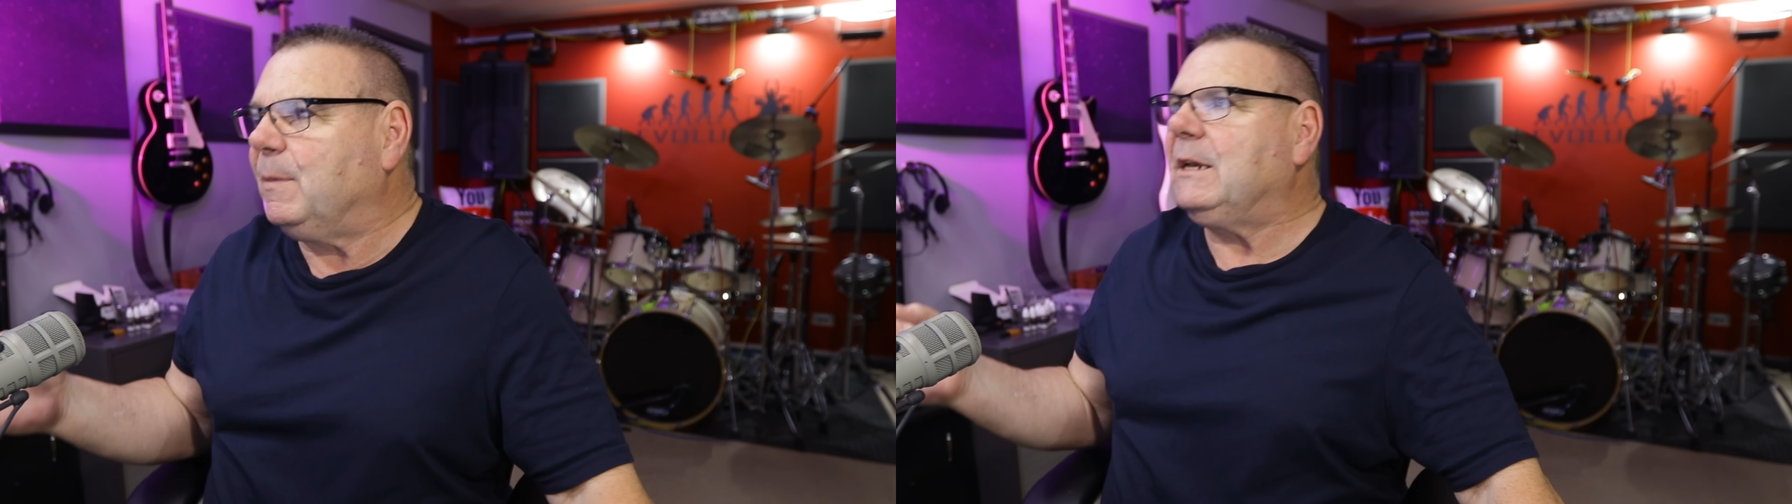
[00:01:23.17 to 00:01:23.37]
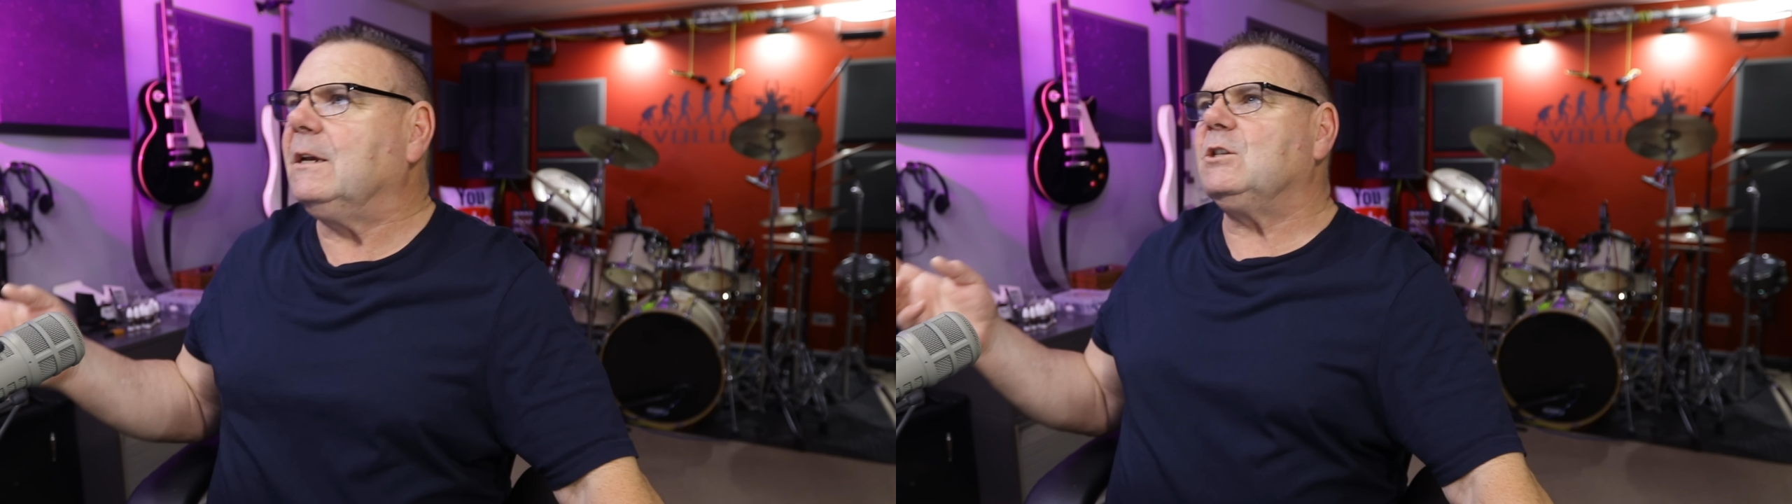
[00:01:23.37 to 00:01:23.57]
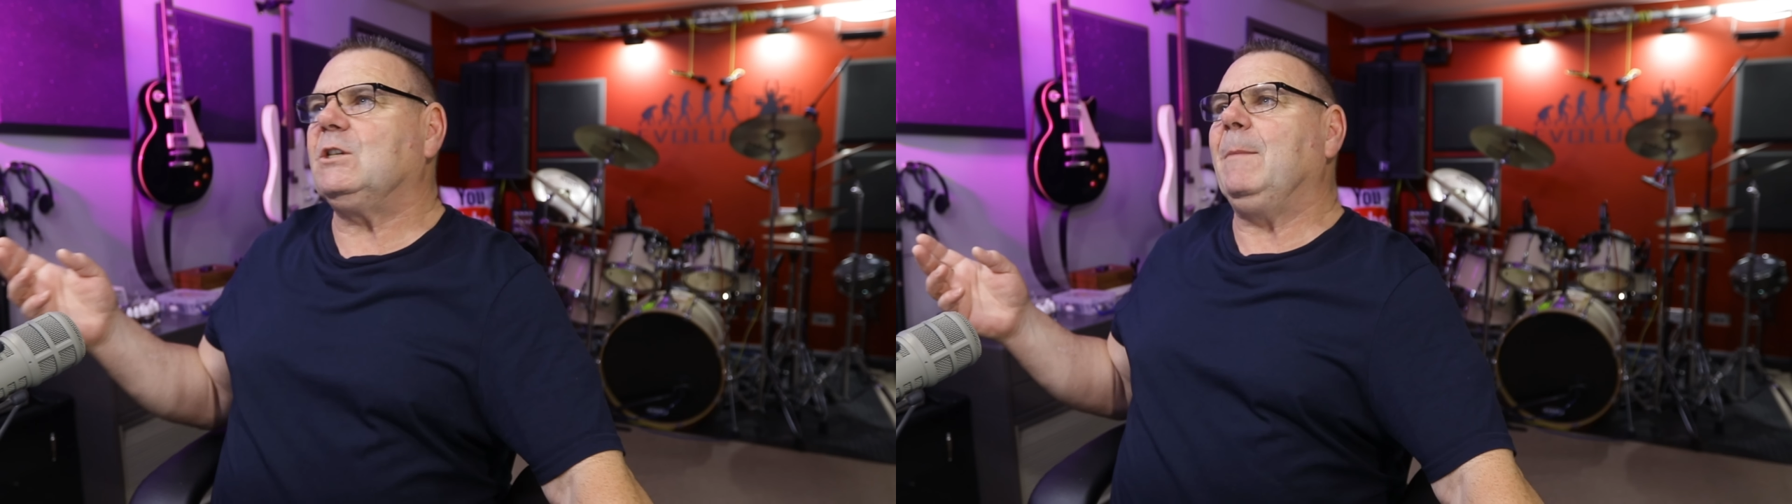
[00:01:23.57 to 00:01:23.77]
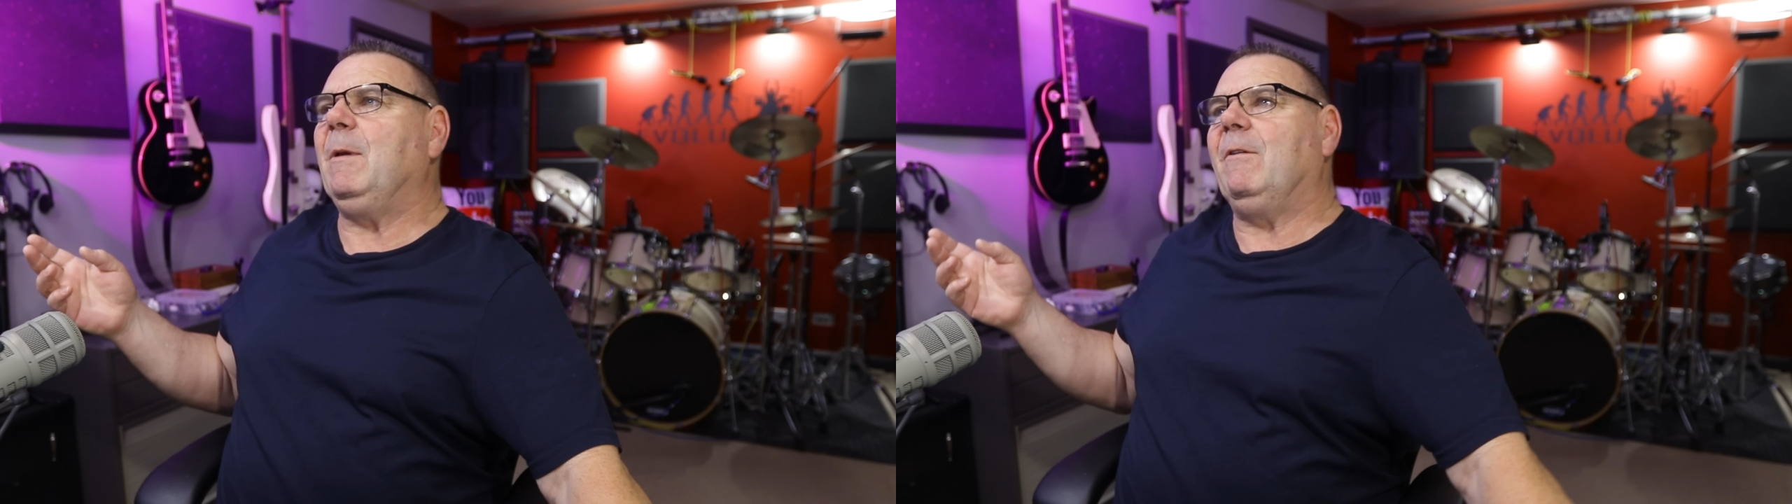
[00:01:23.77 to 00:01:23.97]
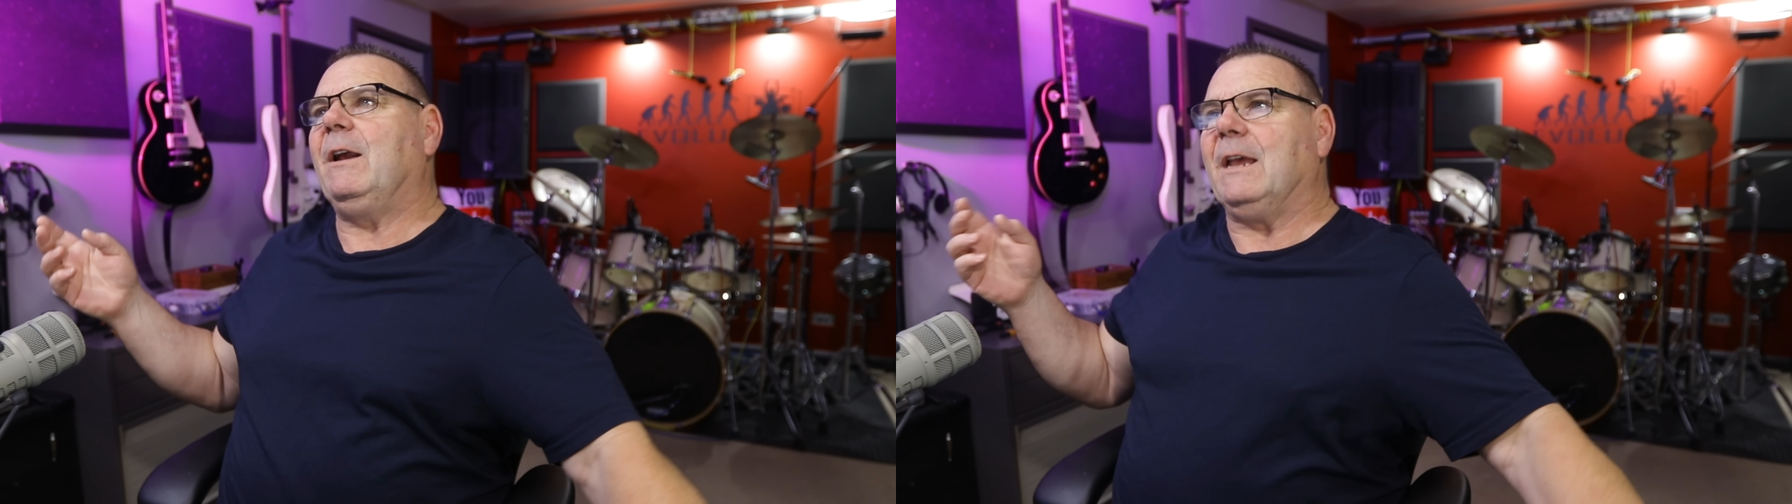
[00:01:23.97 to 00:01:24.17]
because
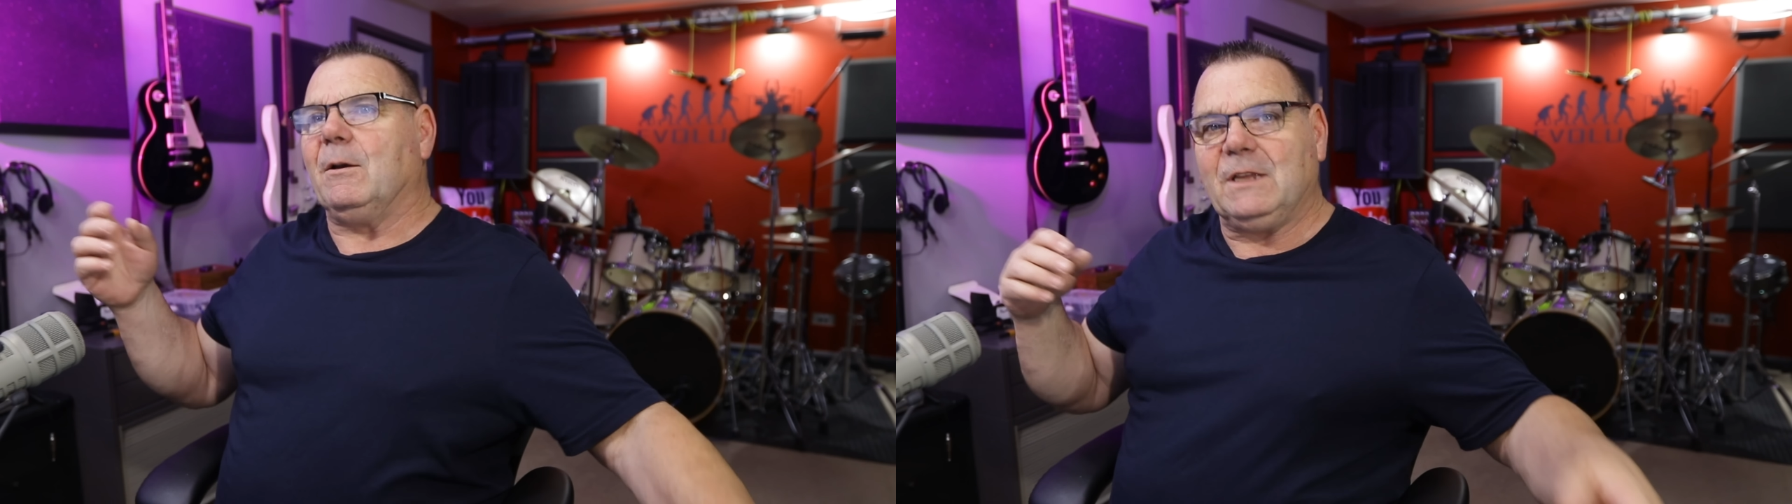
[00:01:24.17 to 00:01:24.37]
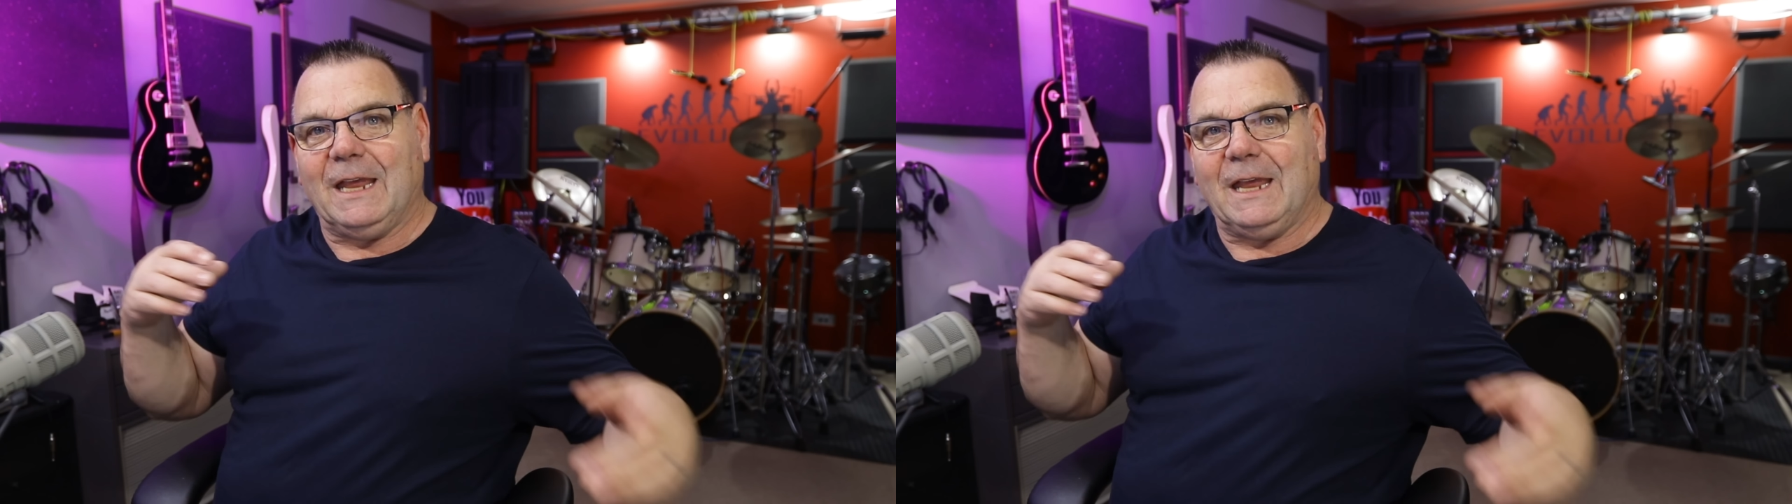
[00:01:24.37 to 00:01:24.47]
CB radio,